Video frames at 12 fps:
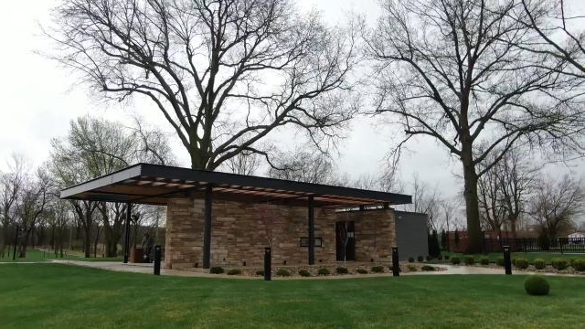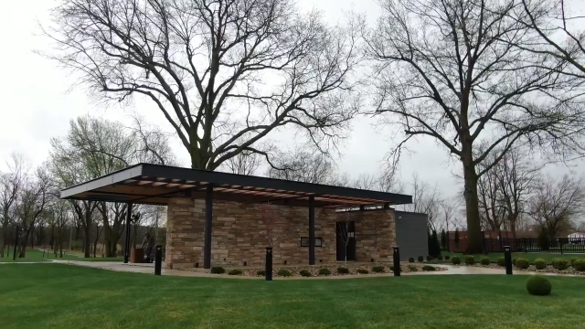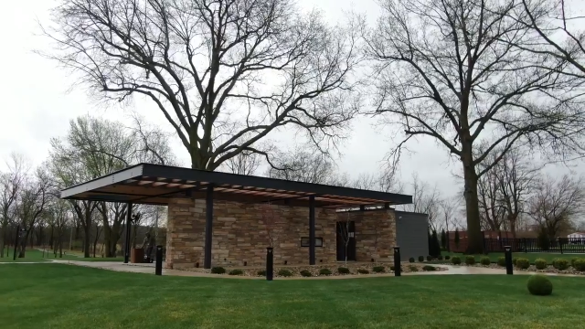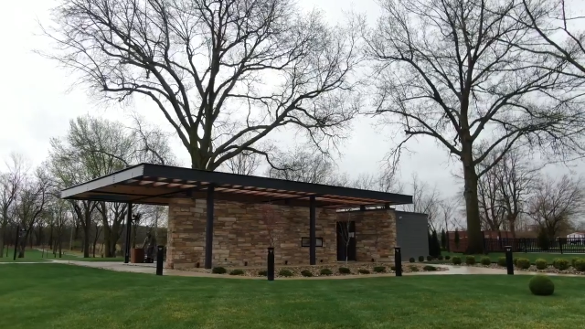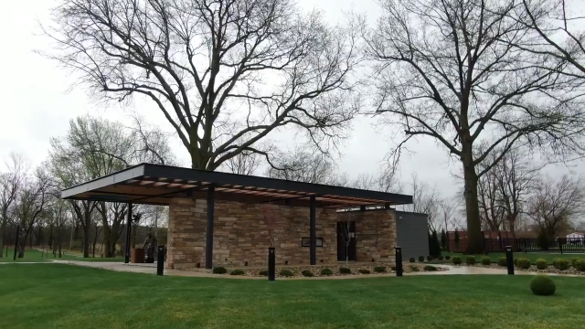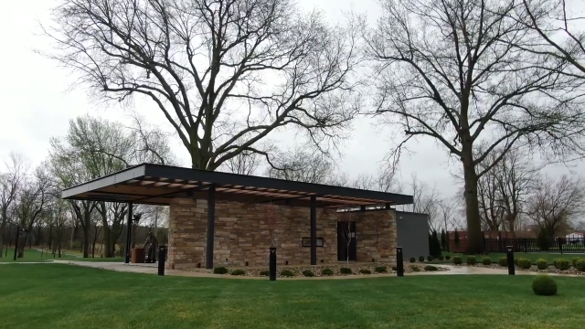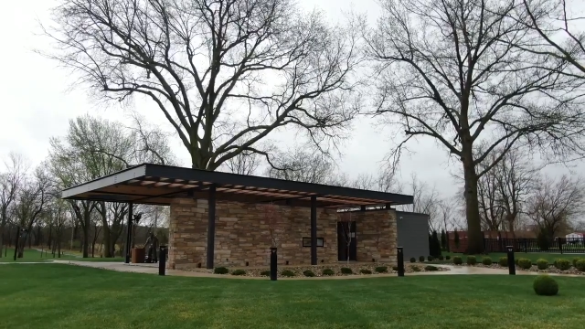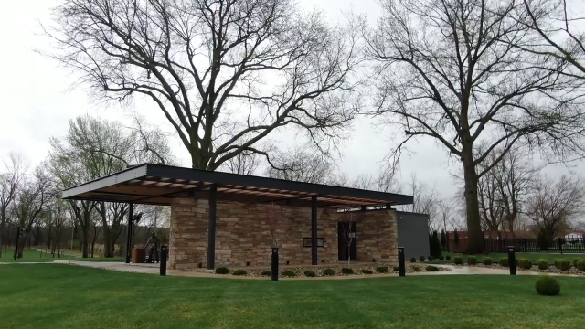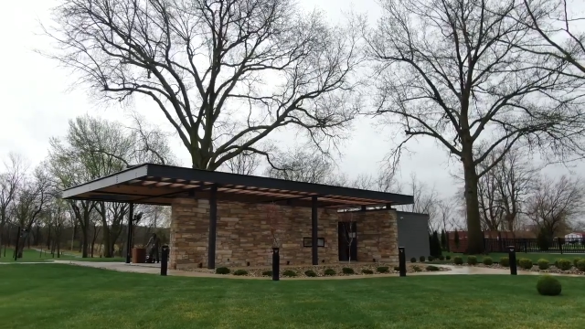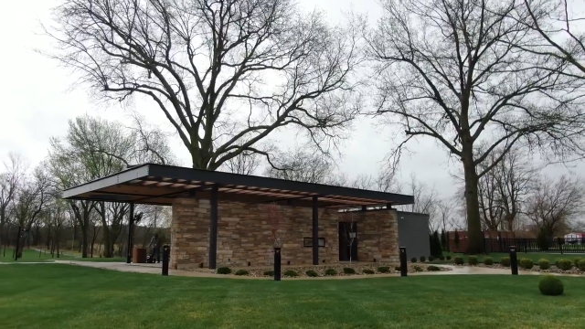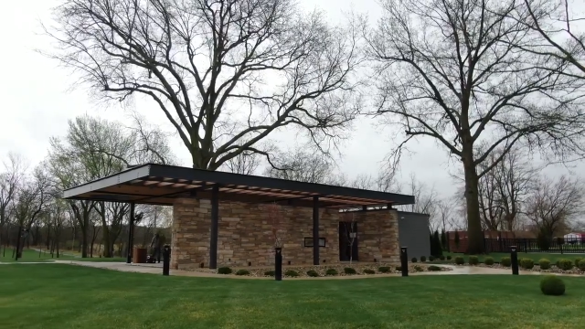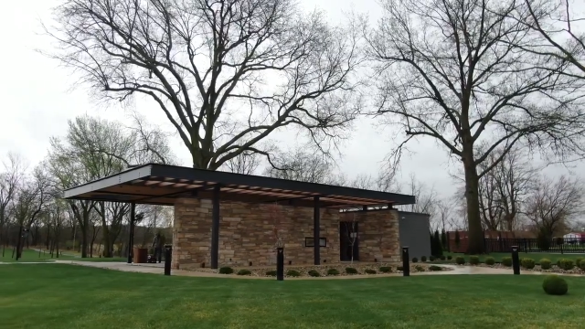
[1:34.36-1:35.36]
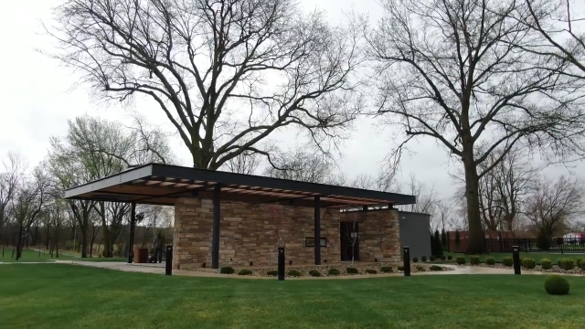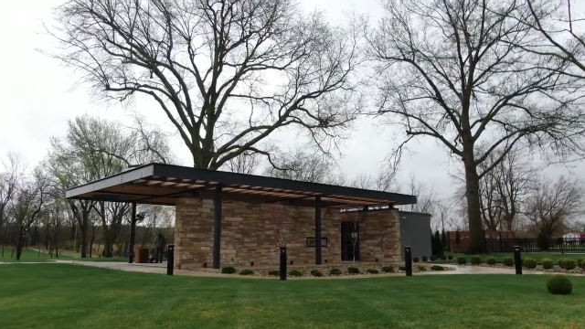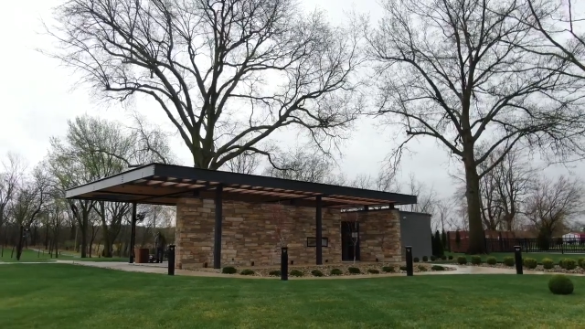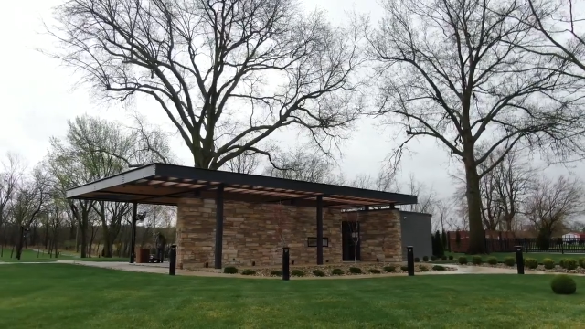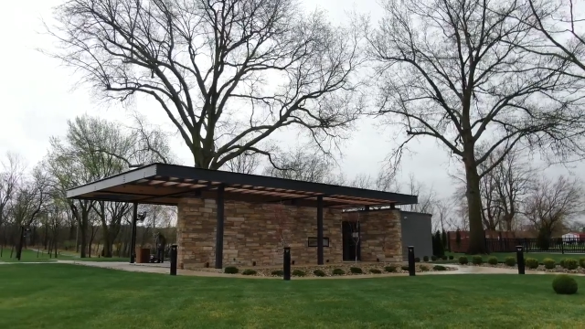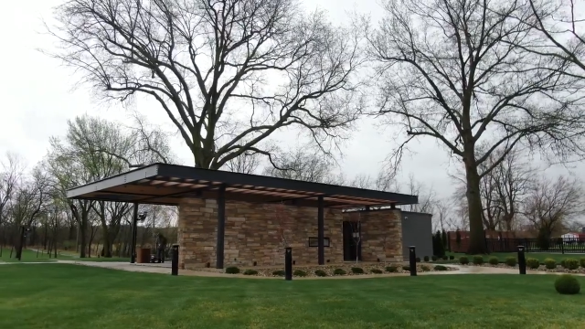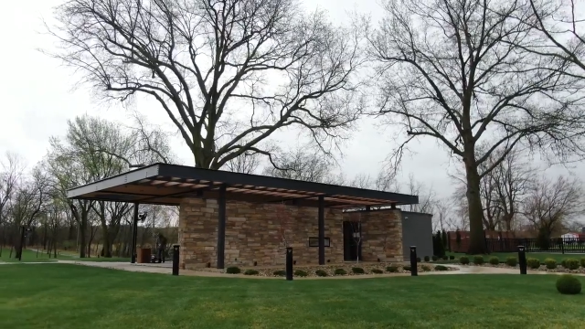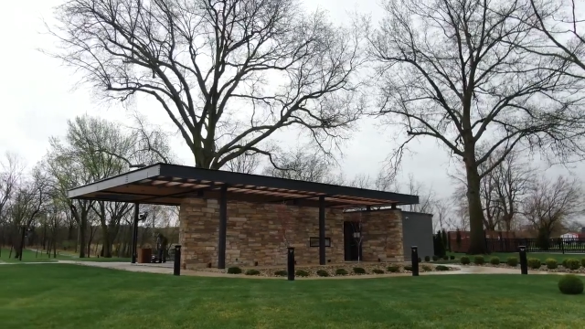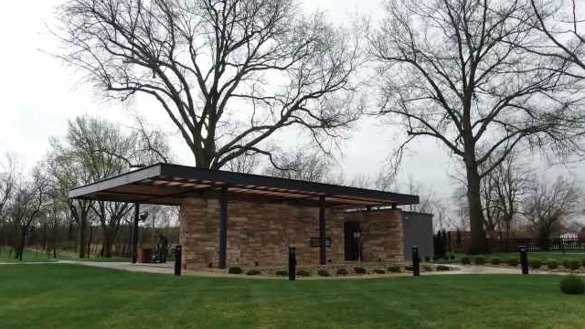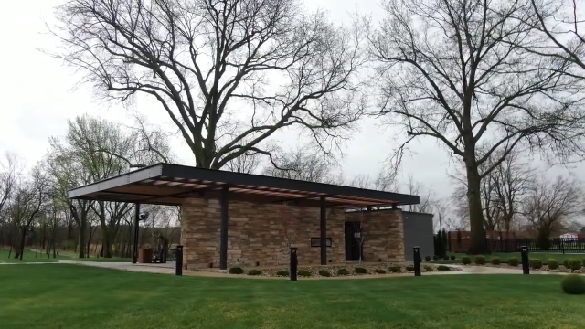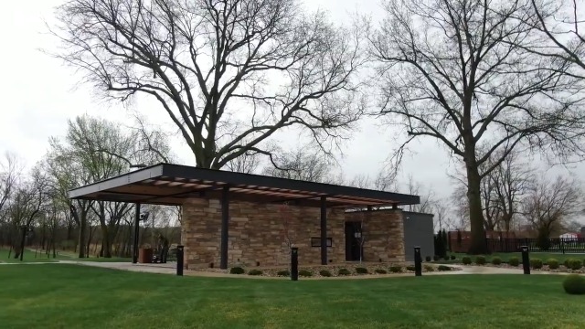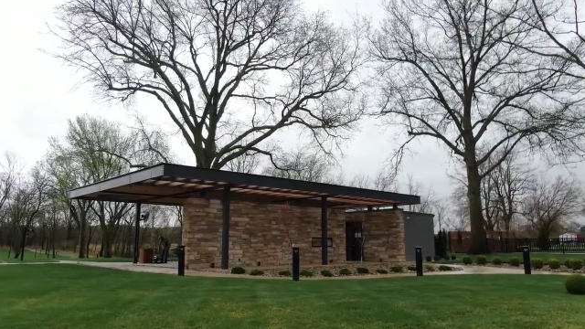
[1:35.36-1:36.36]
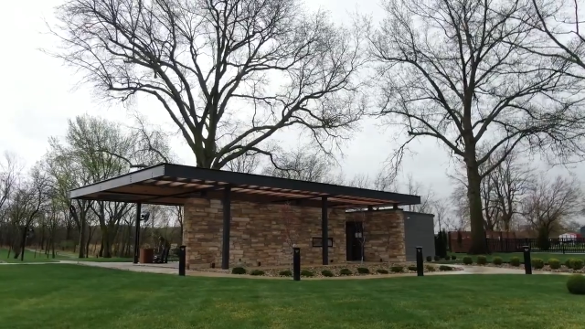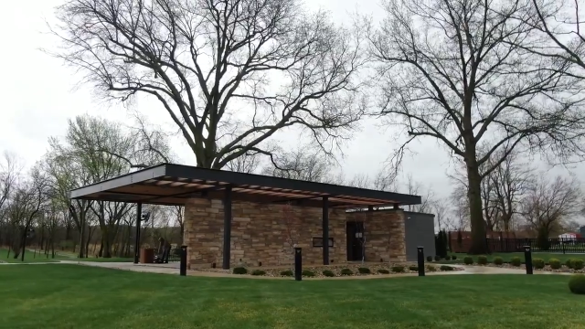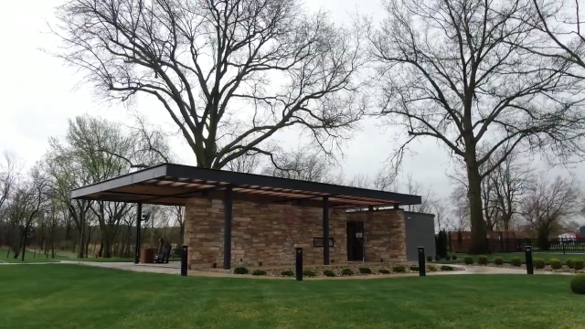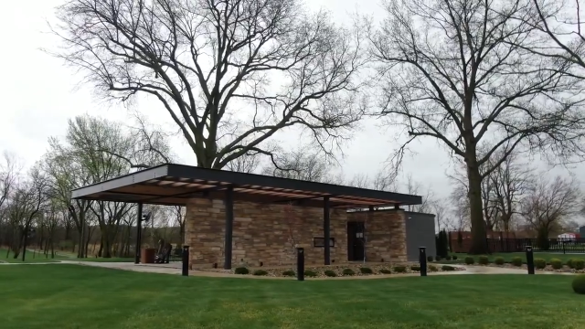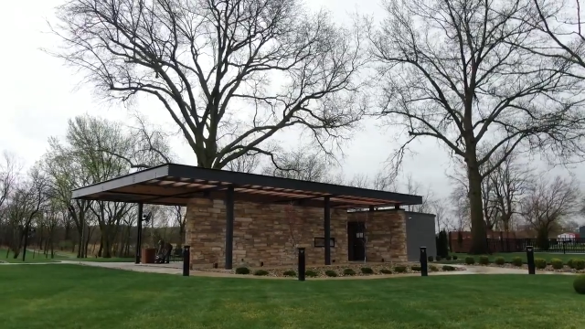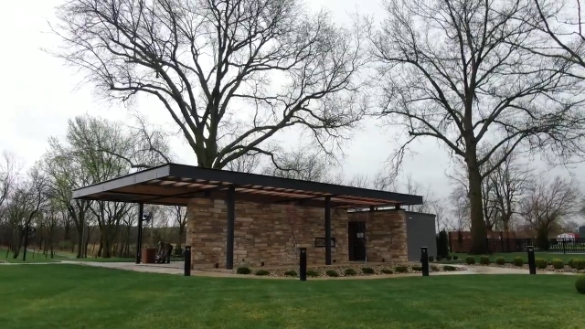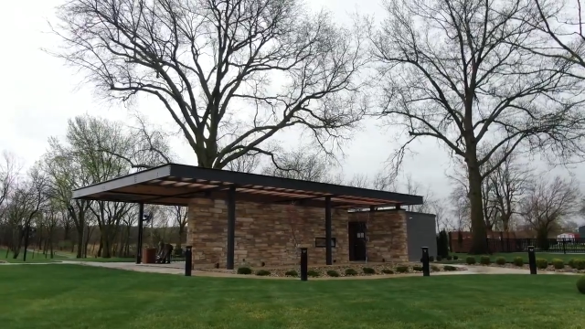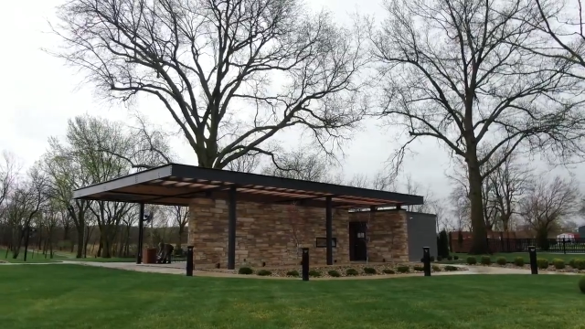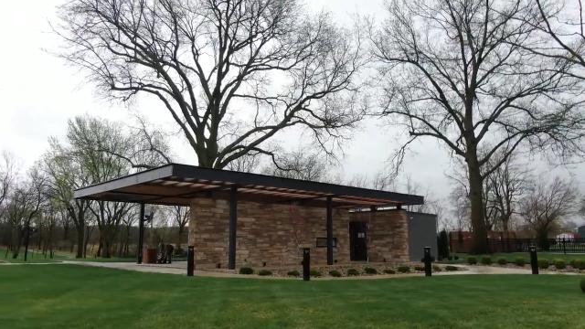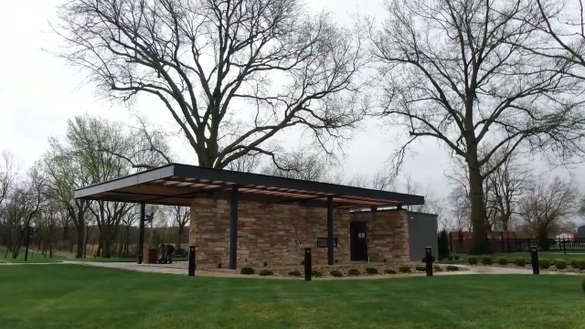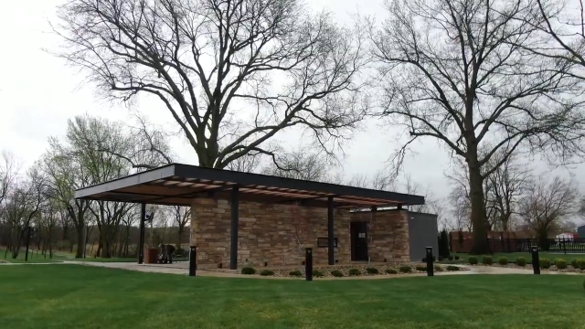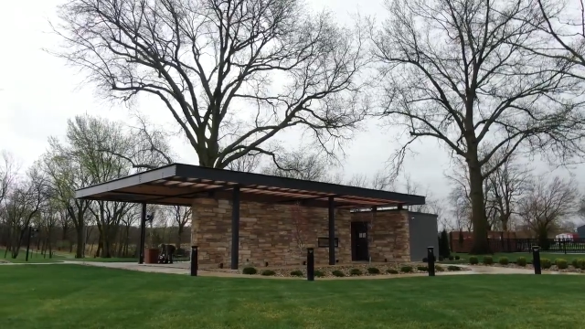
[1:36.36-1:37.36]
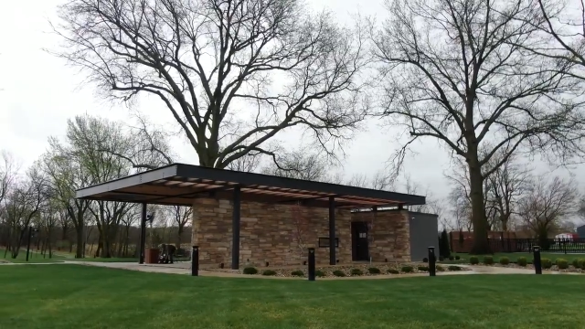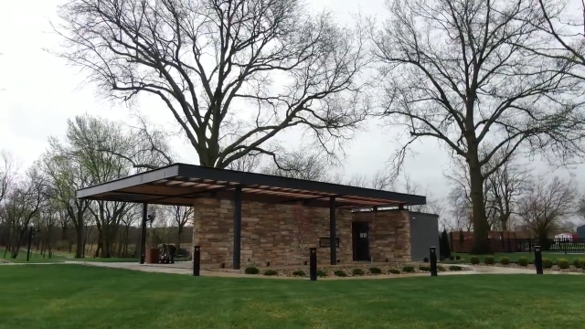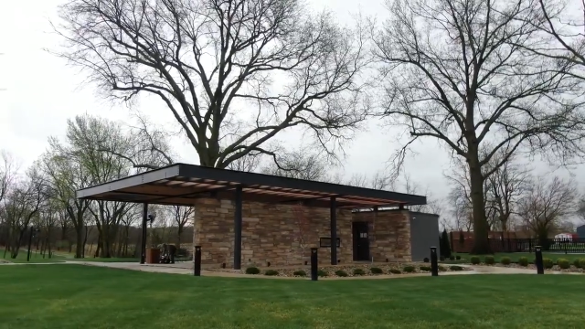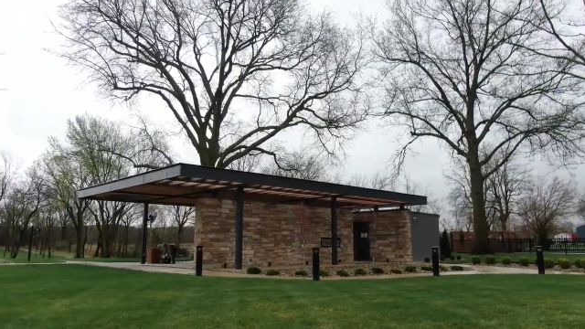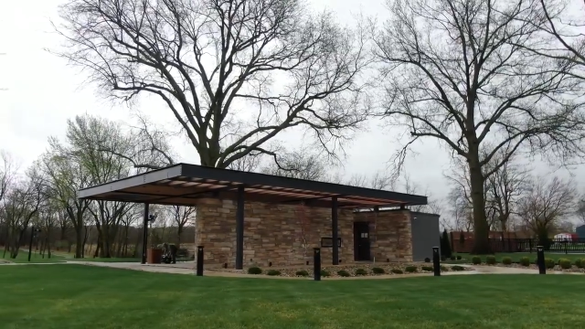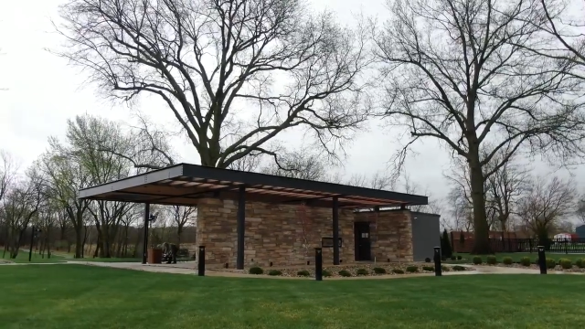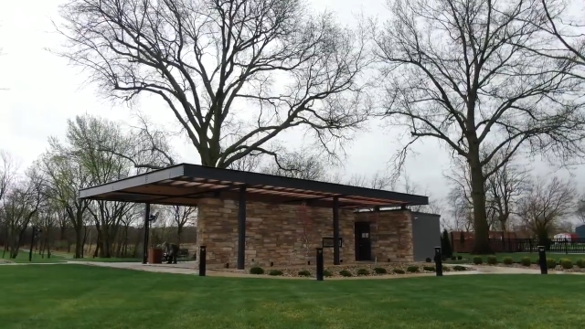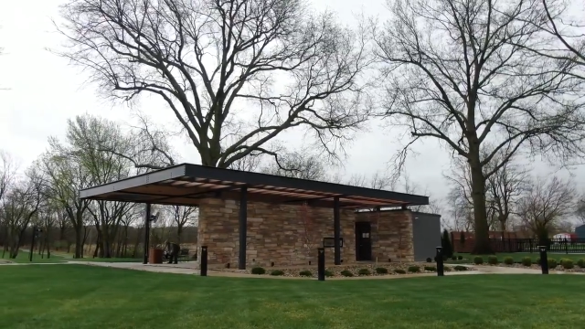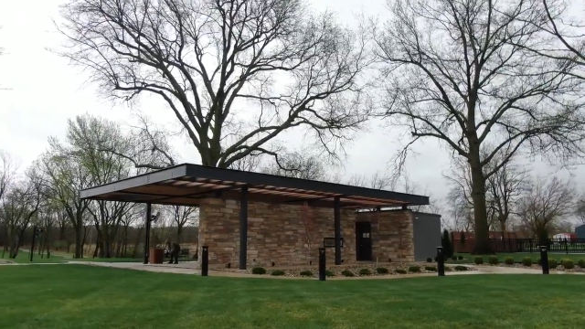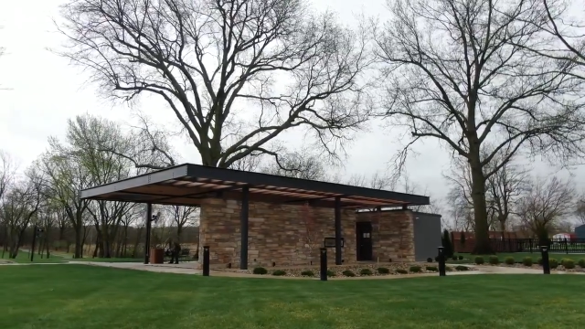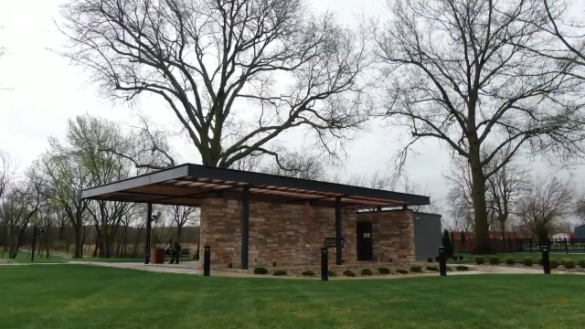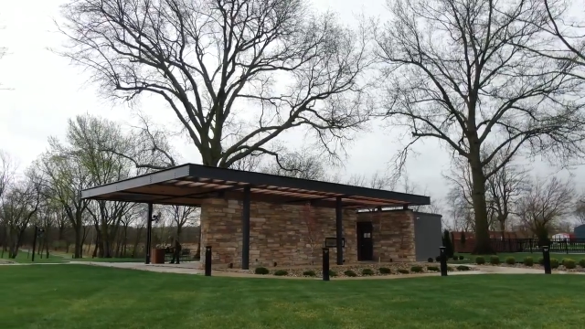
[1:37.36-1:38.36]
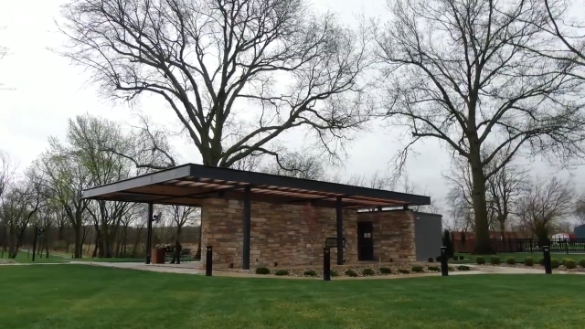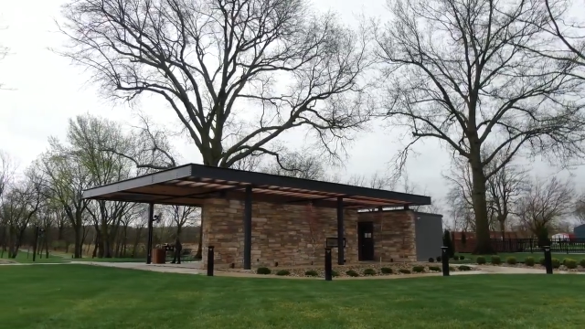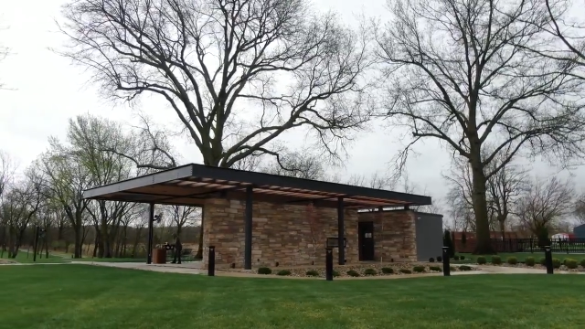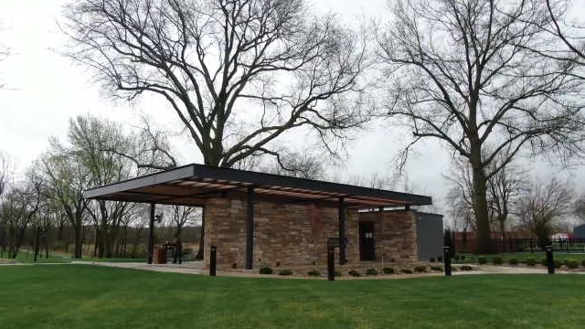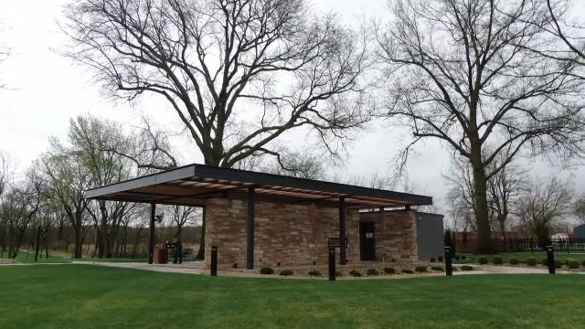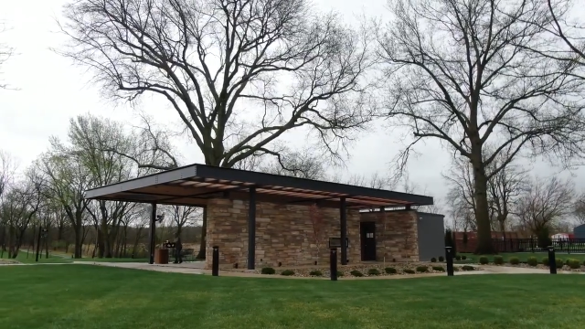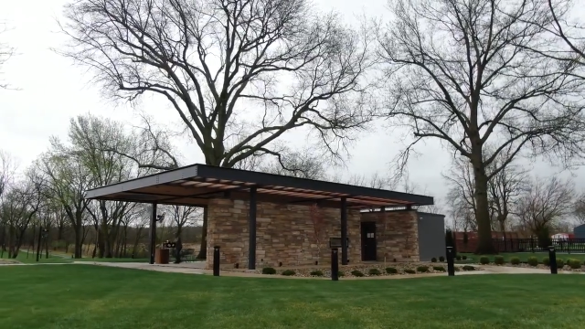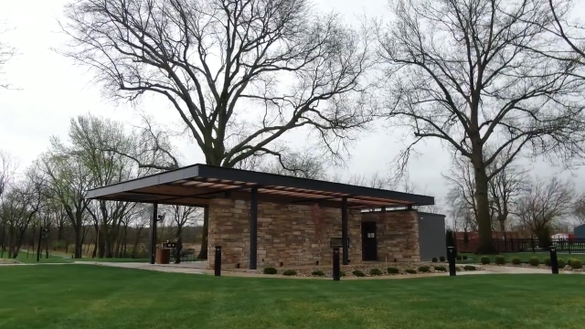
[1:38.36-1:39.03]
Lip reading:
(no speaker visible)